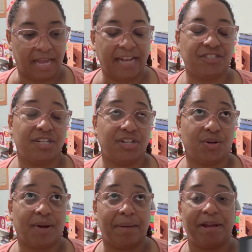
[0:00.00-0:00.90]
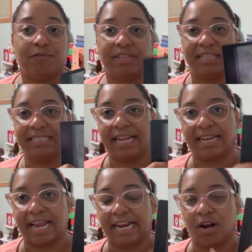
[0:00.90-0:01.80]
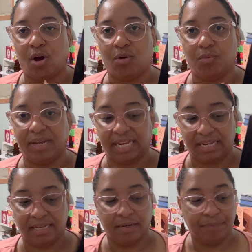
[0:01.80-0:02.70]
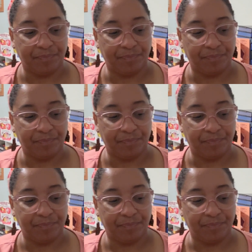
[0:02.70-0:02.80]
Actually, you know what? I might read this at night all week